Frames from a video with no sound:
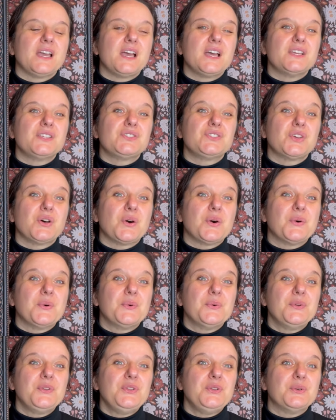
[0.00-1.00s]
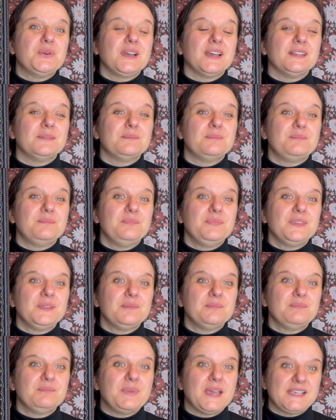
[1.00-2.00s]
so you can
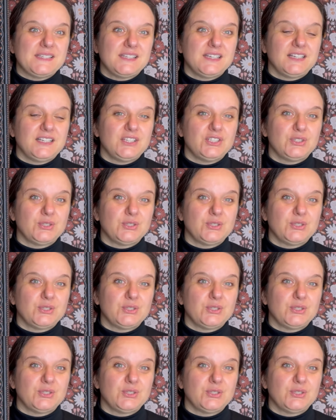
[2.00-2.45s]
basically